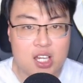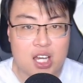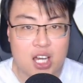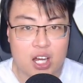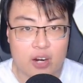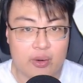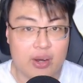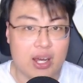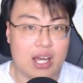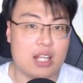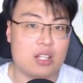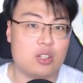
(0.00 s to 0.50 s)

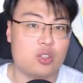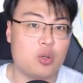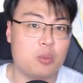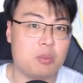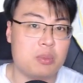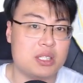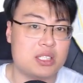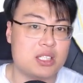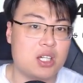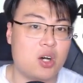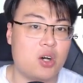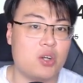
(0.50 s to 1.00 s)
alright, and don't
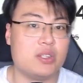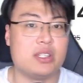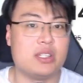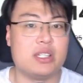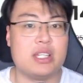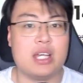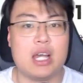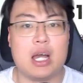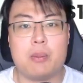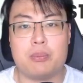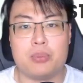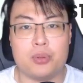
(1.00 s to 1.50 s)
miss out on
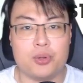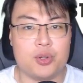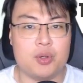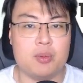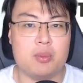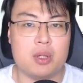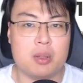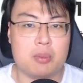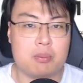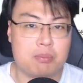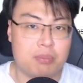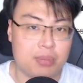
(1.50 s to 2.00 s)
their
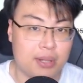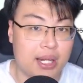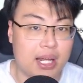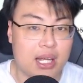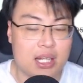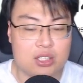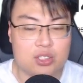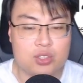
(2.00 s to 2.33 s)
premium plan.